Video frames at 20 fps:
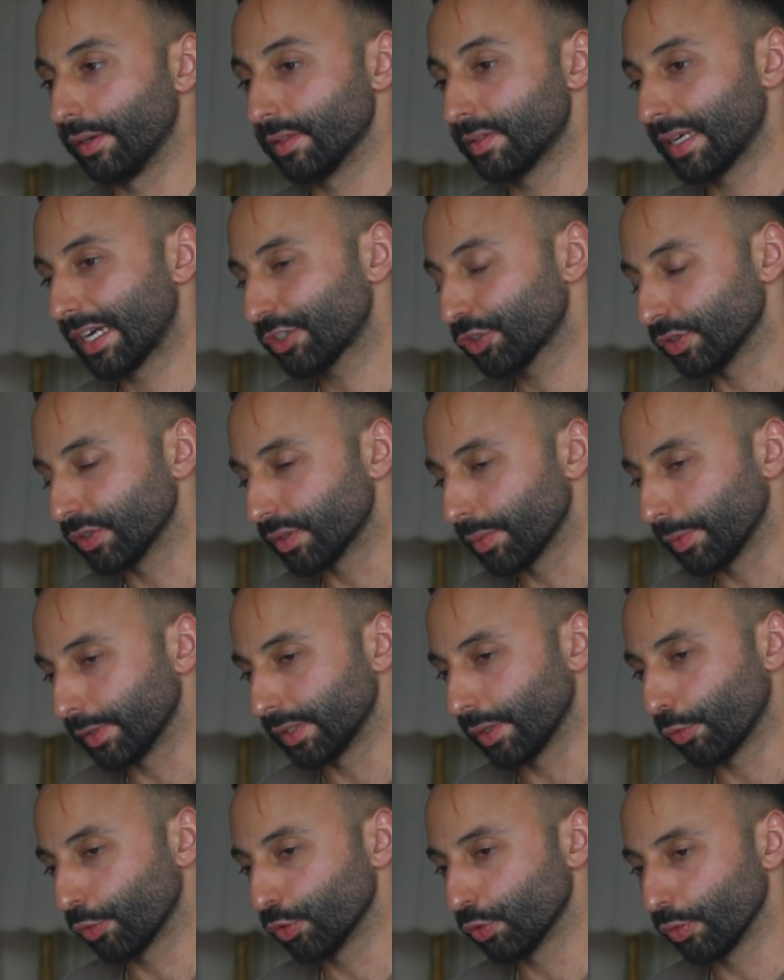It's actually something
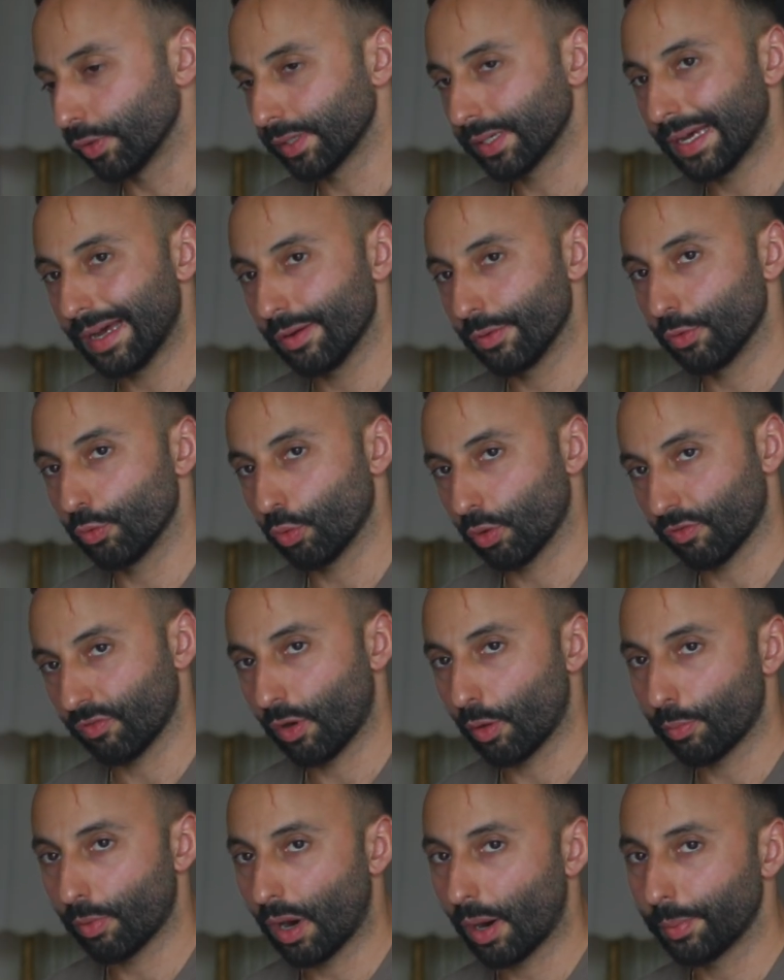that we're doing now in one of
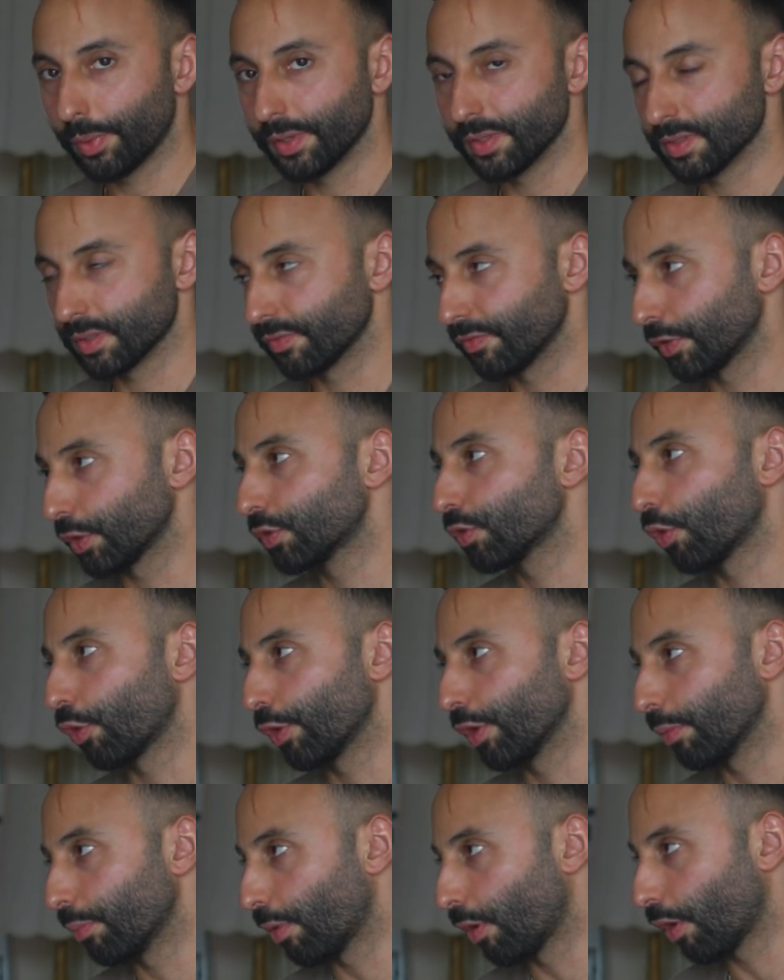our properties in
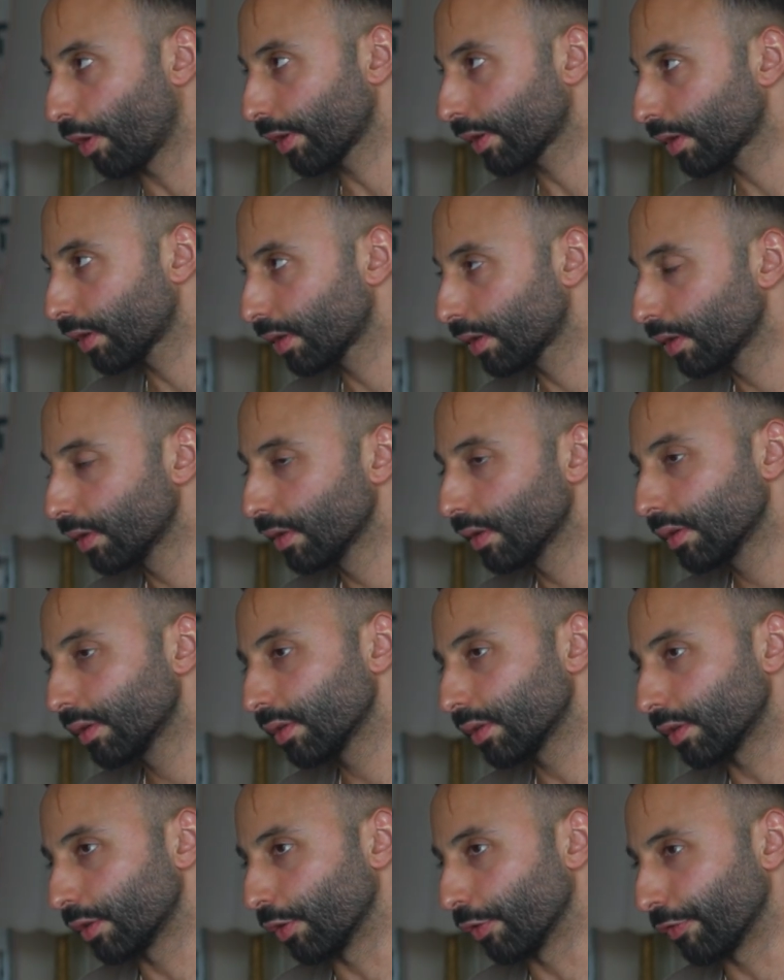Victoria Park.
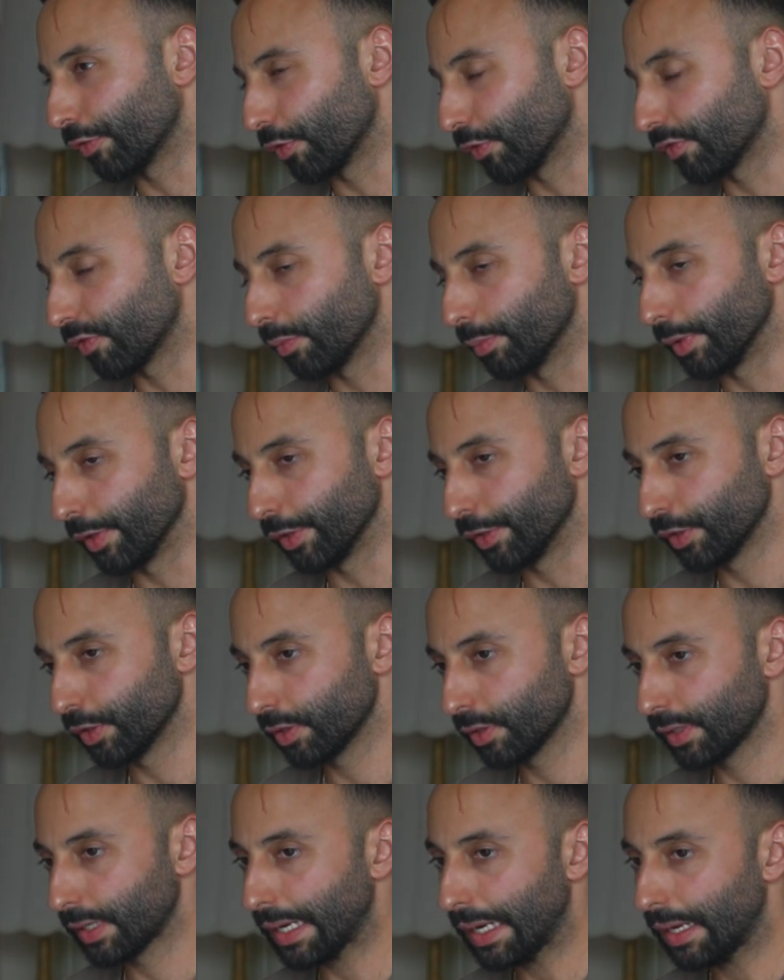I don't know if you're familiar with that.